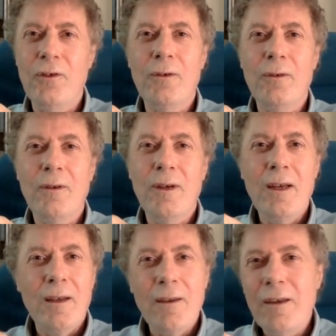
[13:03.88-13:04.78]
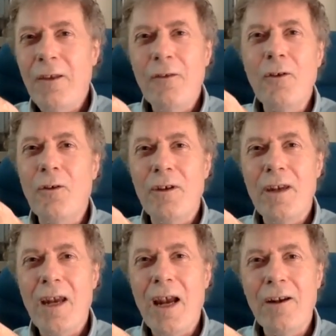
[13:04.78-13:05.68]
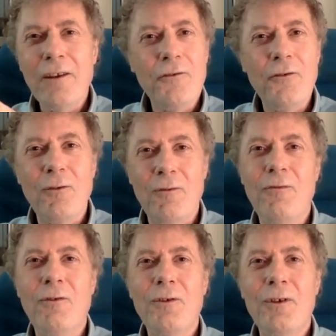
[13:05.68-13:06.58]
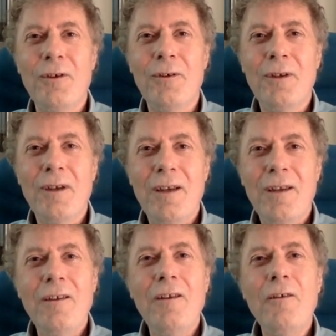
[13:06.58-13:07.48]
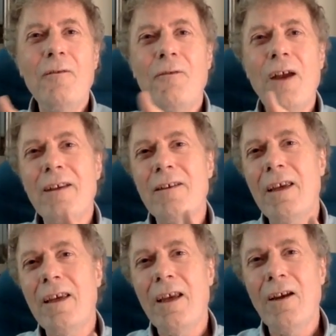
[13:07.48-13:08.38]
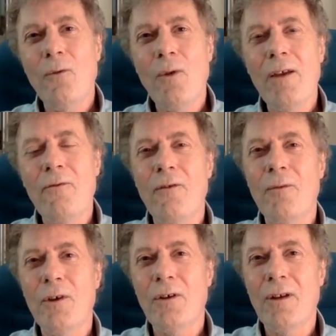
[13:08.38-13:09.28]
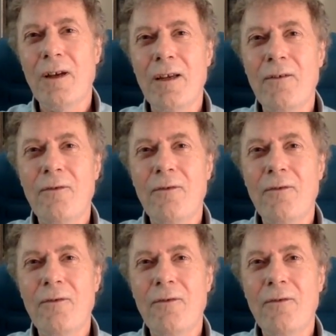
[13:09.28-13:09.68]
you? that is not natural for you, that is in fact taking away from your life.